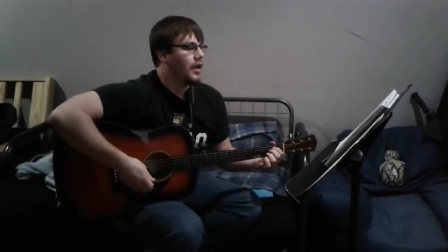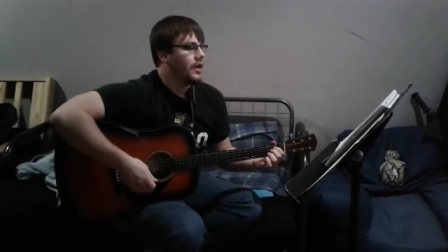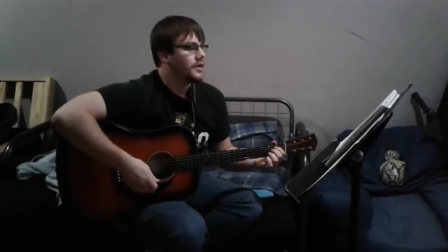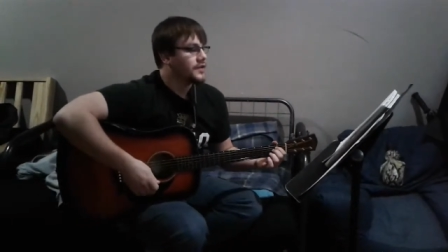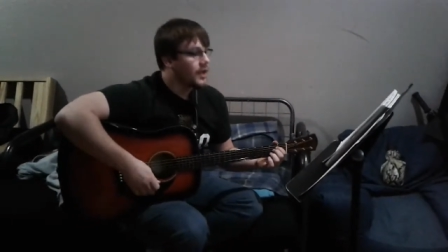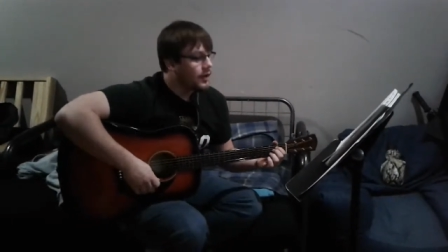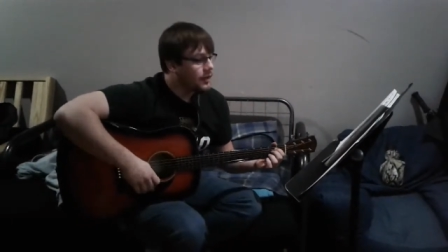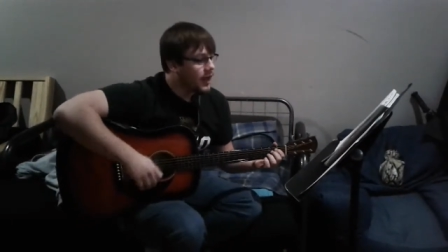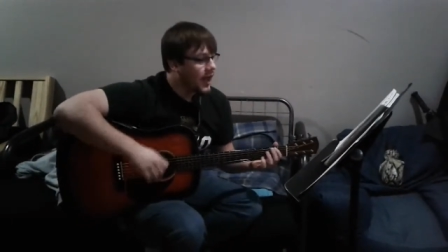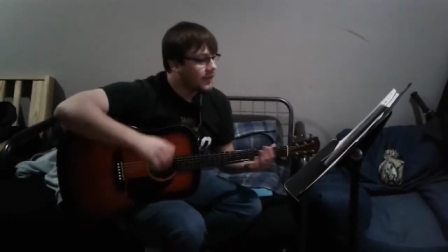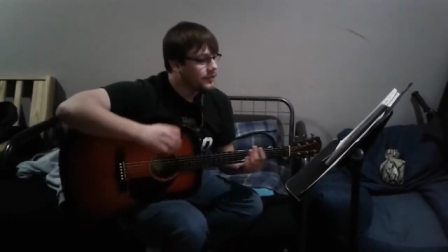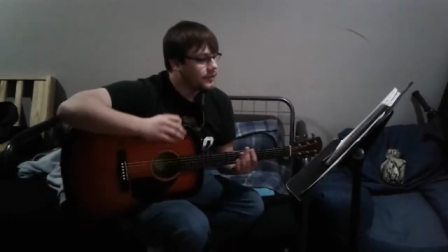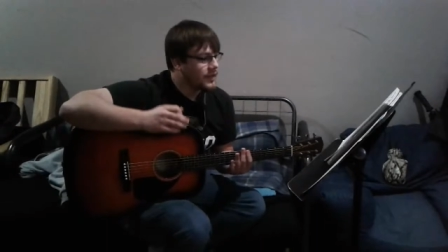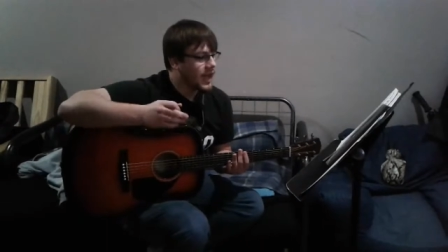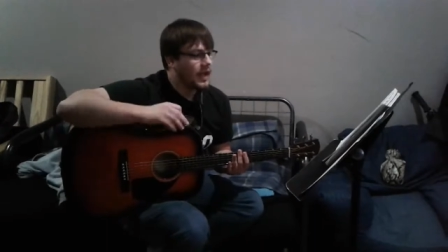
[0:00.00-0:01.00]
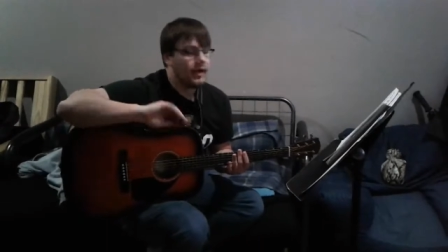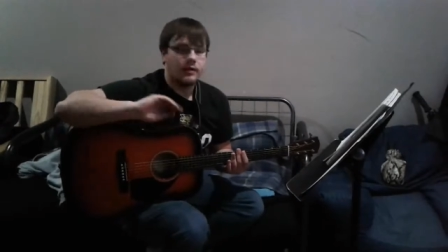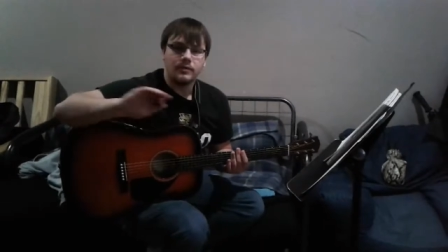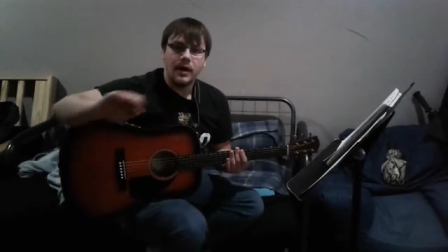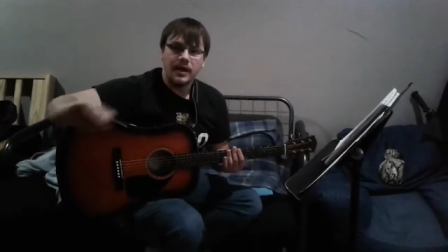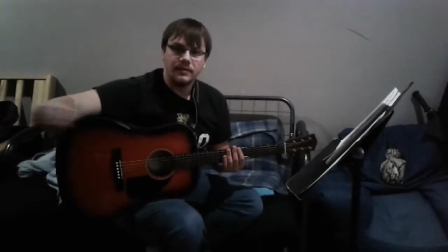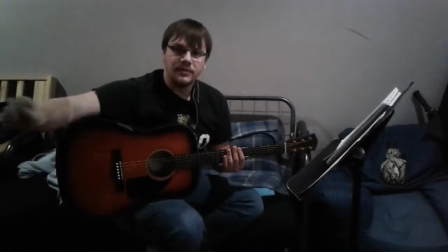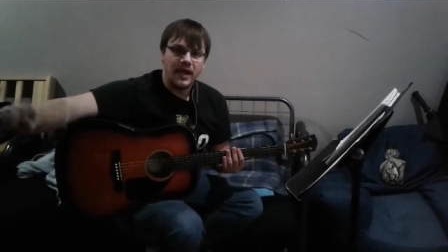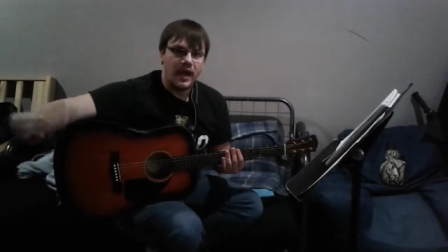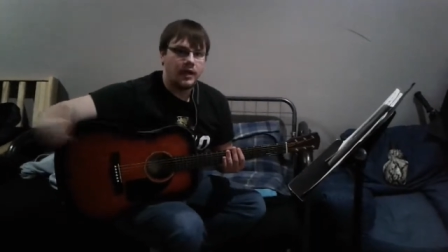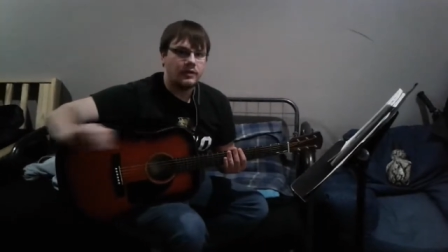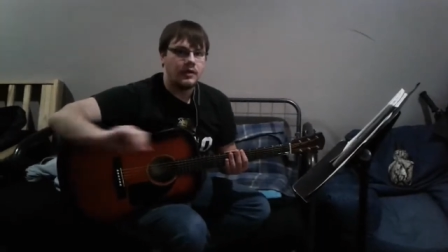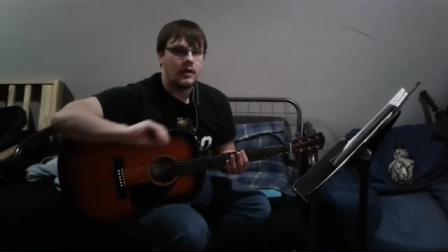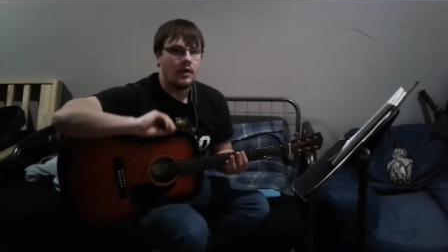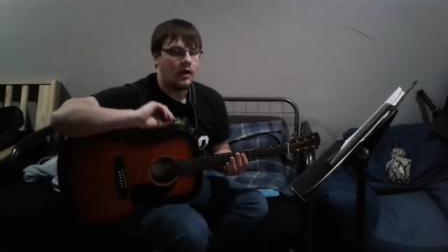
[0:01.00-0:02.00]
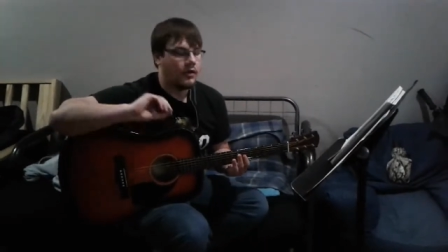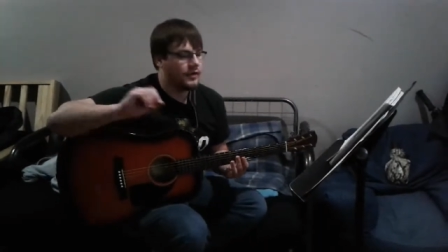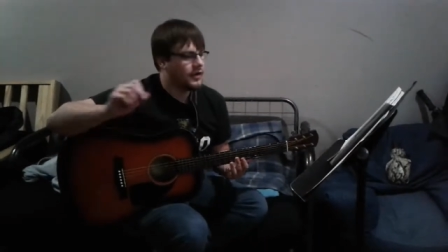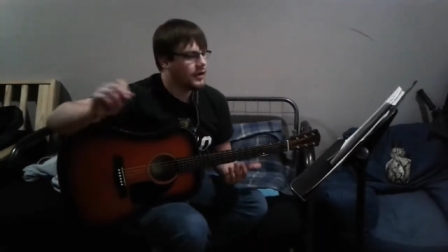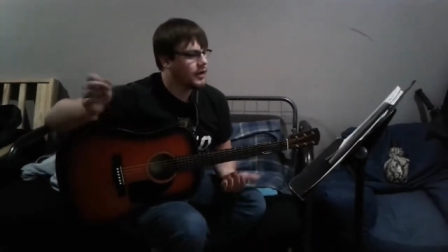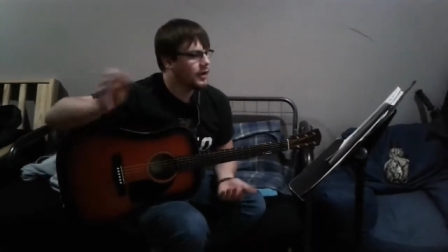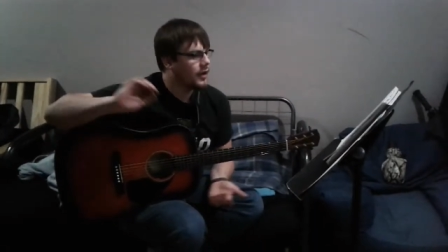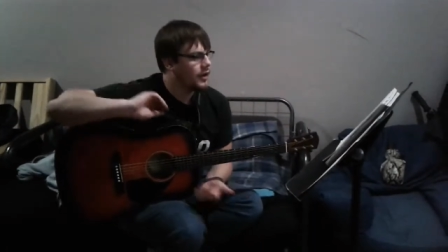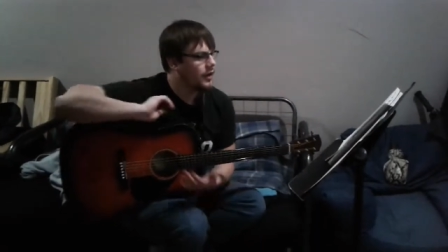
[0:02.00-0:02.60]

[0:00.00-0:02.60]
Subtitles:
So after that, I'll write them down, all their